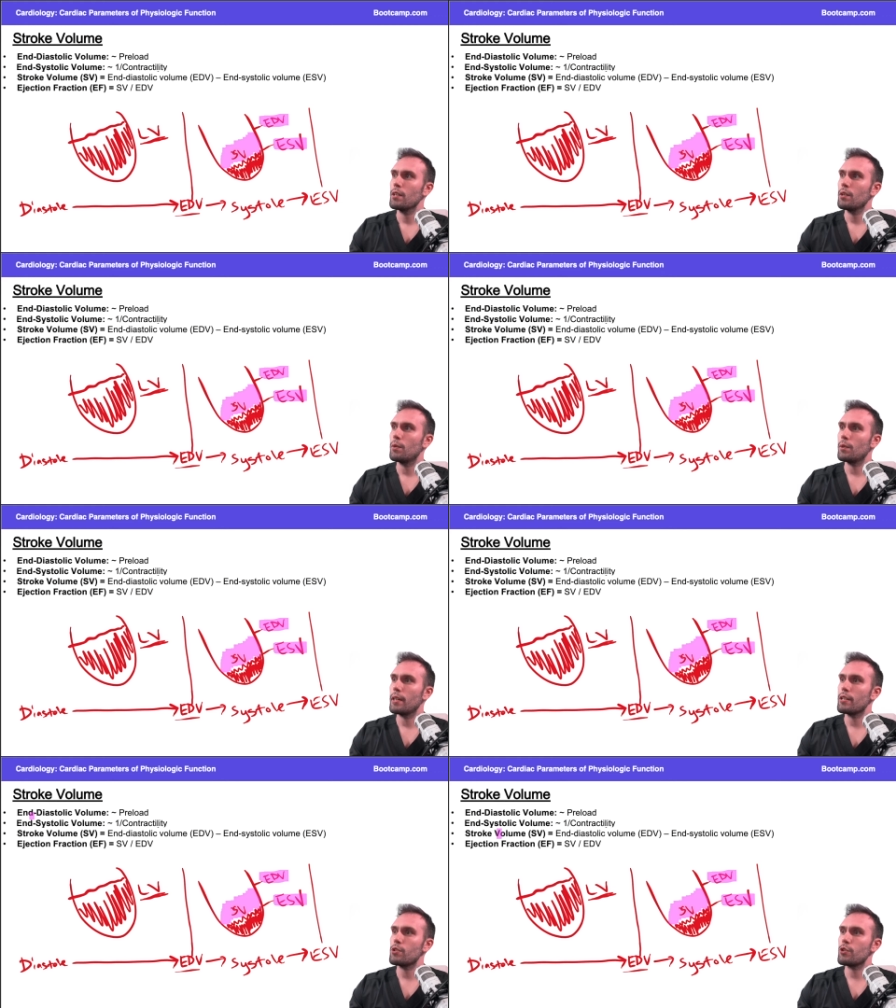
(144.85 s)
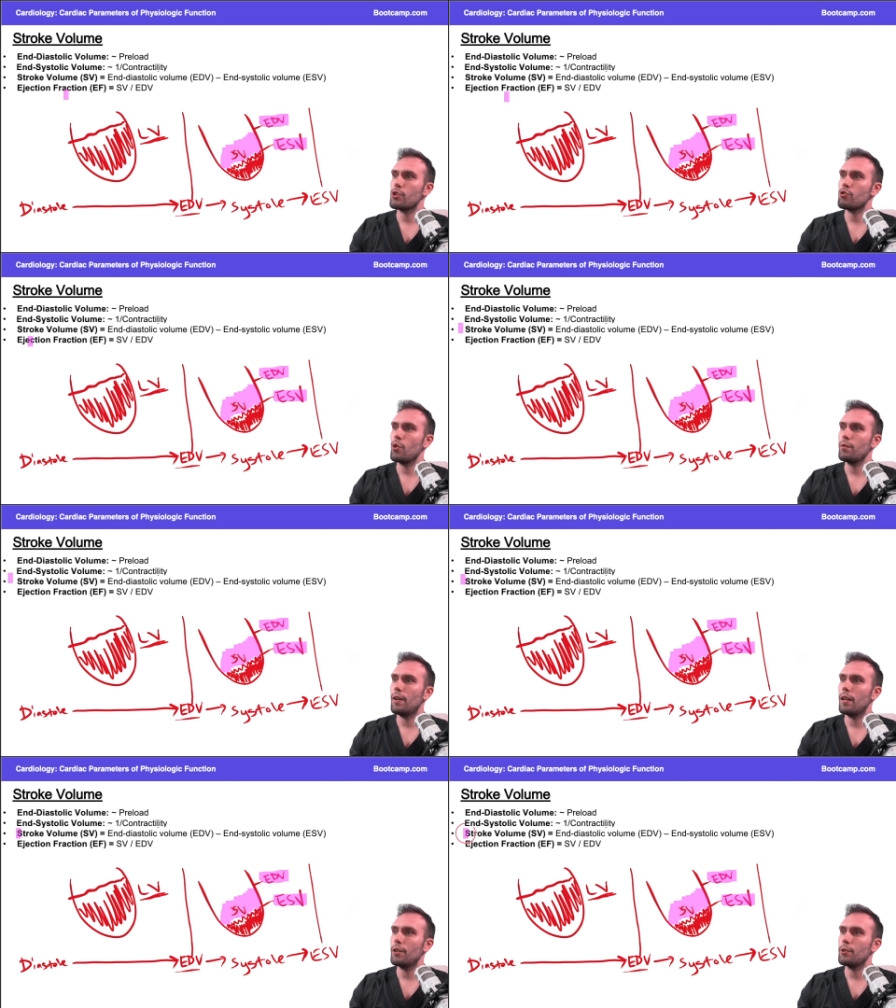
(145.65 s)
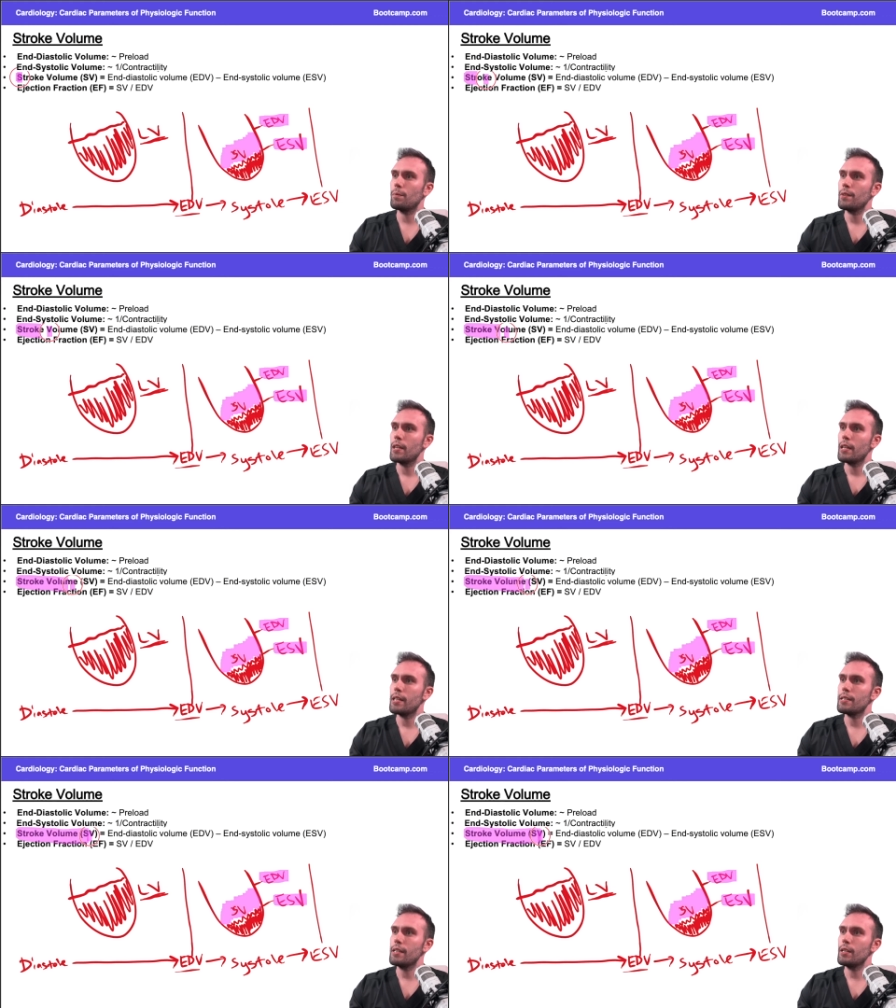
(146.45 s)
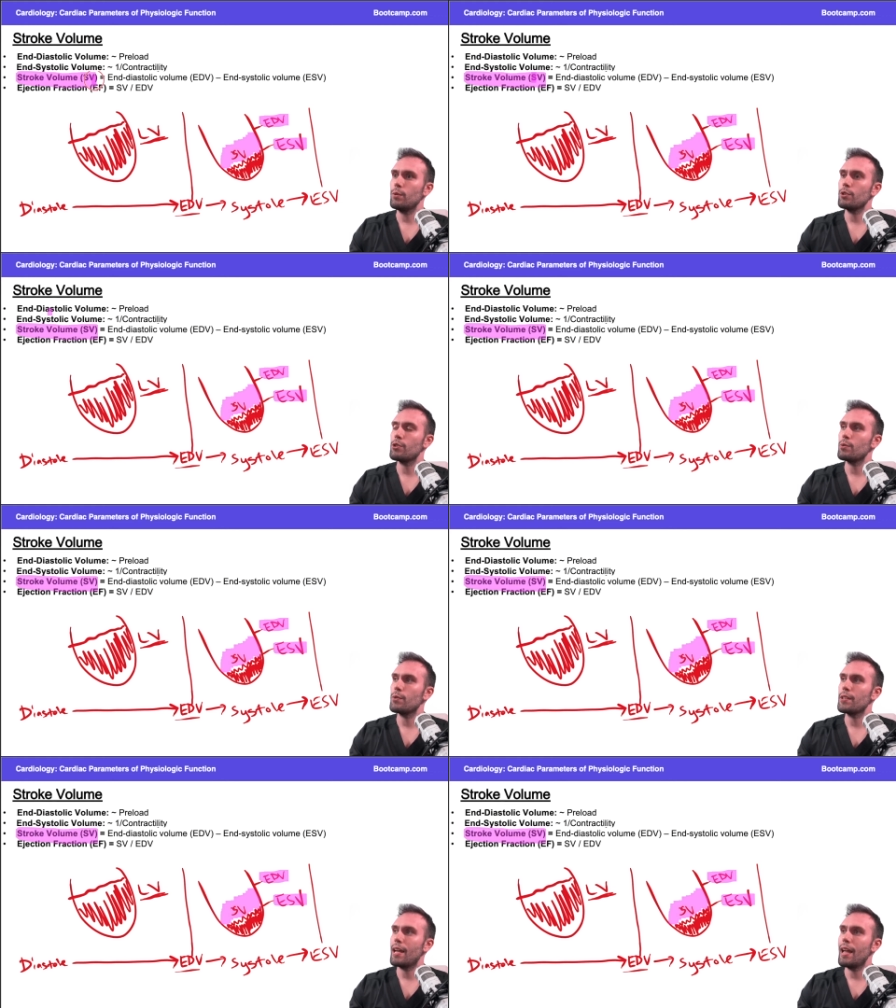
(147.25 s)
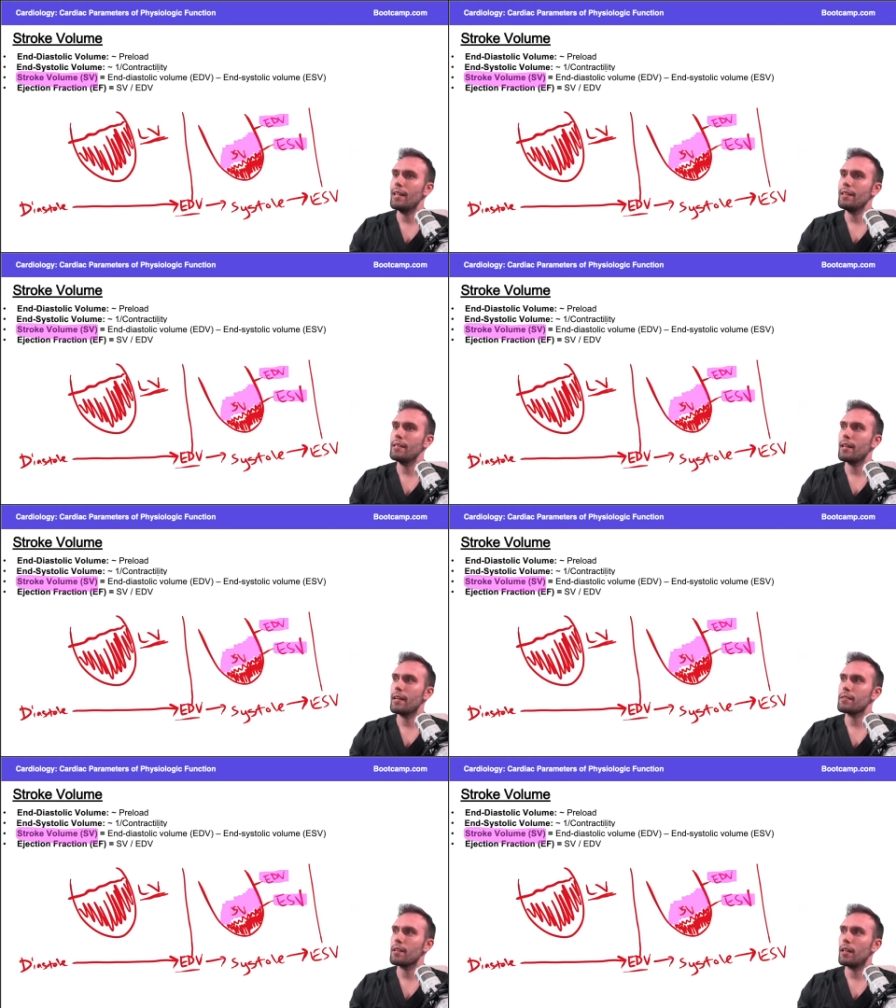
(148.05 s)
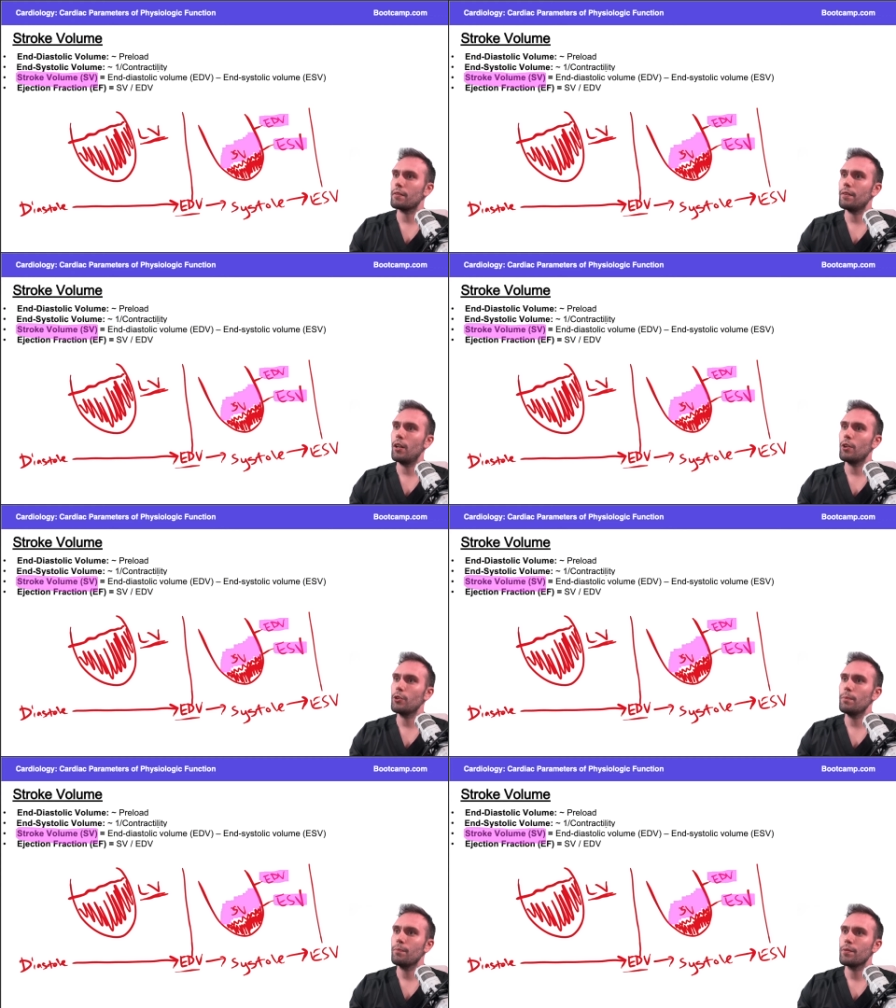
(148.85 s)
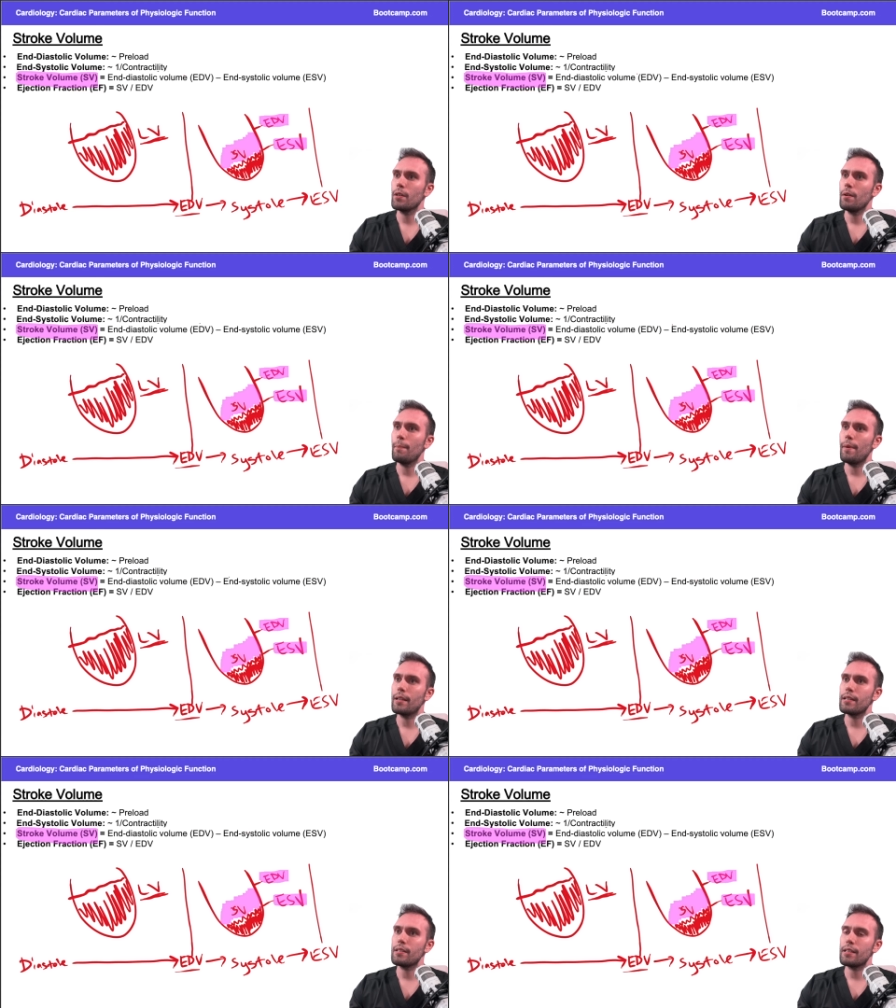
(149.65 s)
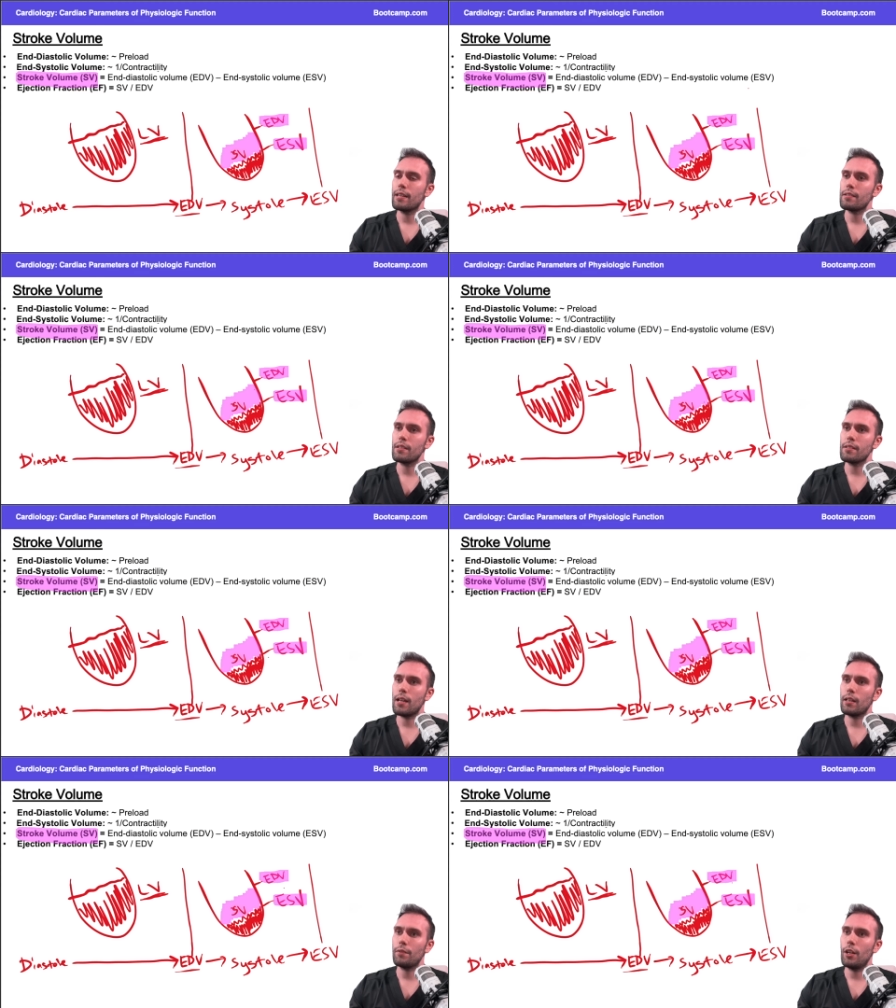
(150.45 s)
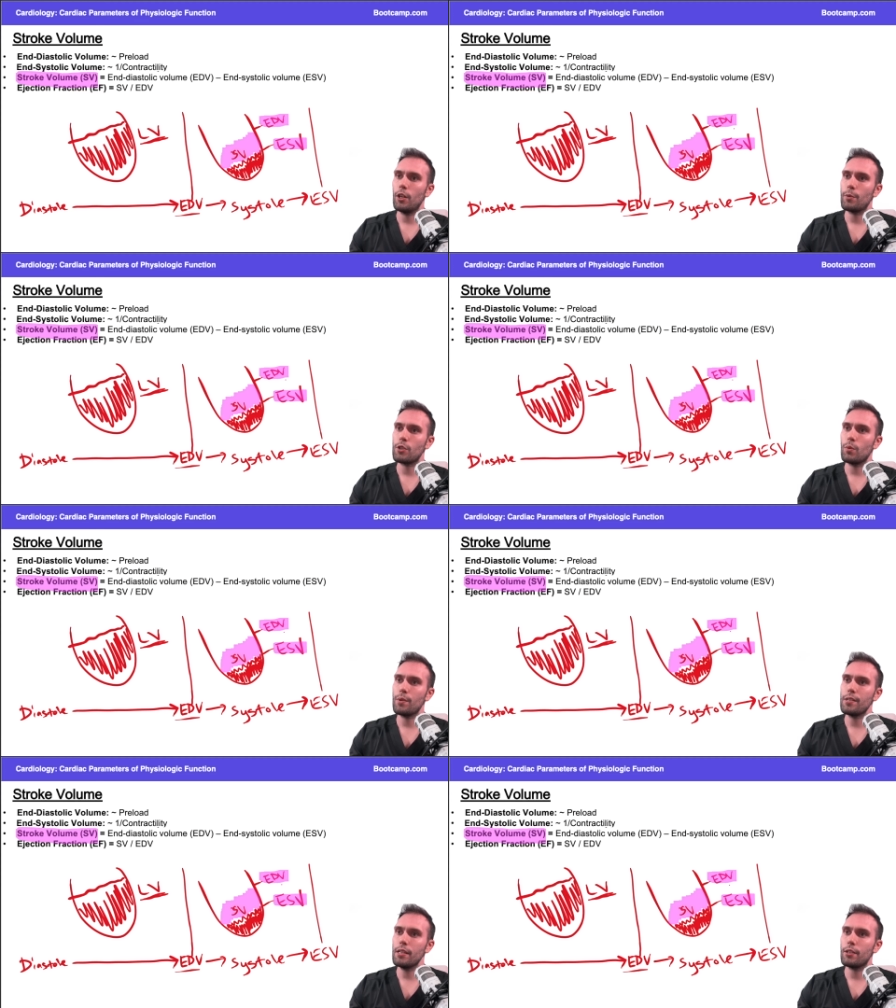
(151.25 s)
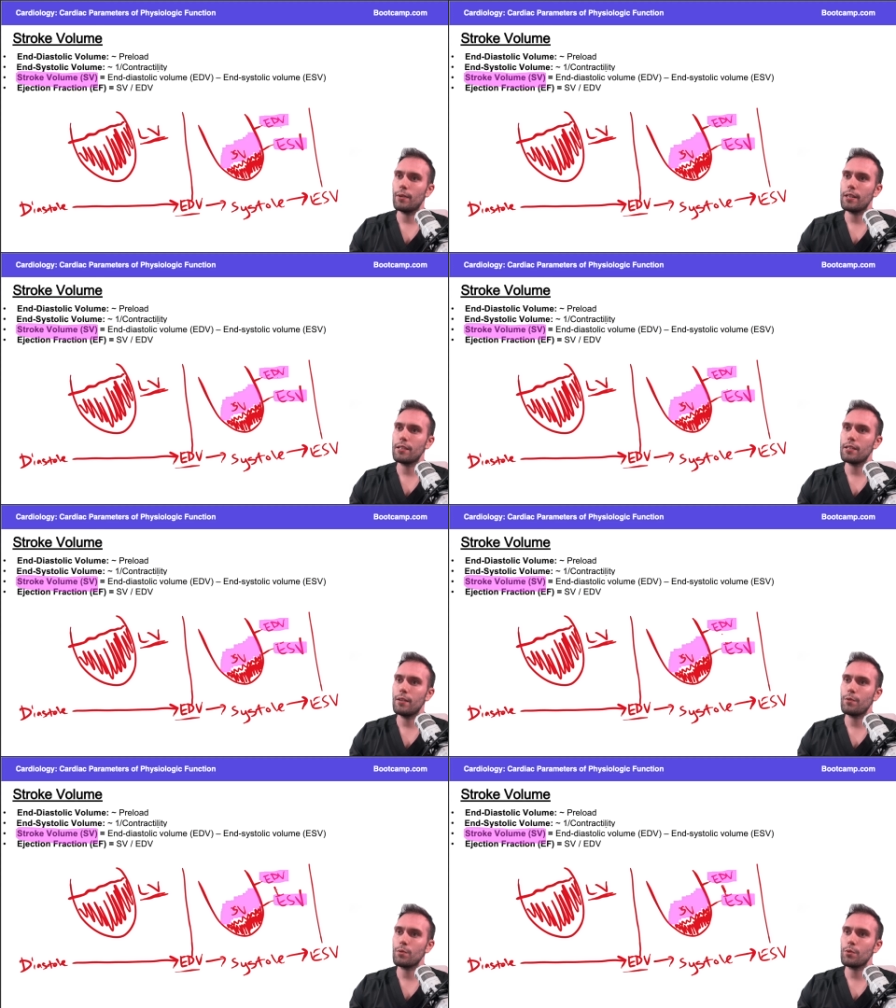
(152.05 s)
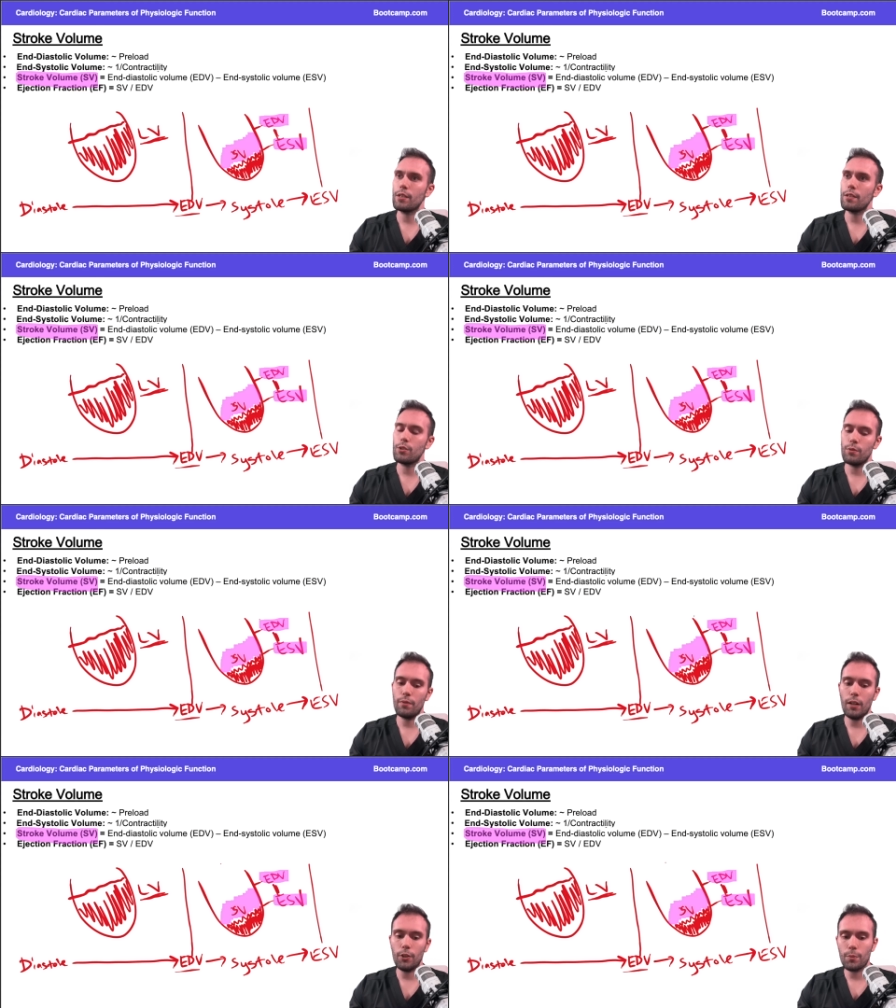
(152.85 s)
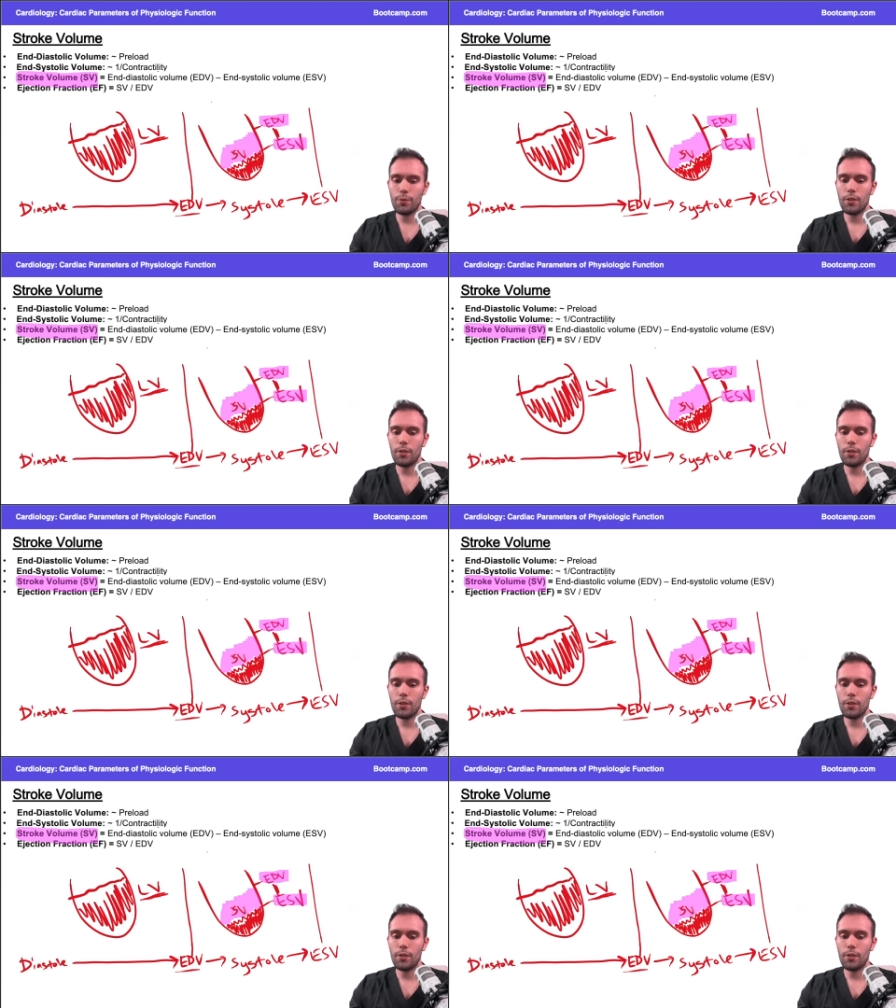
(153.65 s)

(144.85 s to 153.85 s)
Okay, so the stroke volume is equal to the end diastolic volume minus the end systolic volume, which is what we see here, right? It's the difference between these two volumes.